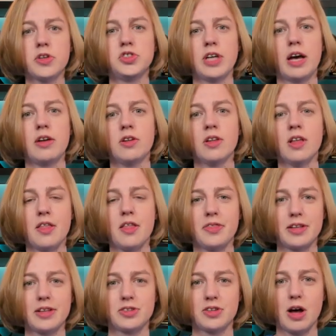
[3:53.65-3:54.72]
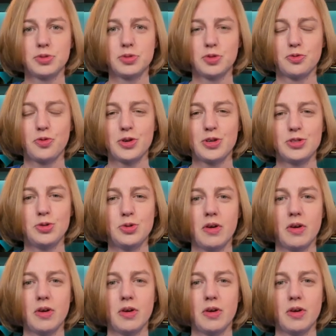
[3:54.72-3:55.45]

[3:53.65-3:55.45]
channel, that's an option for you too.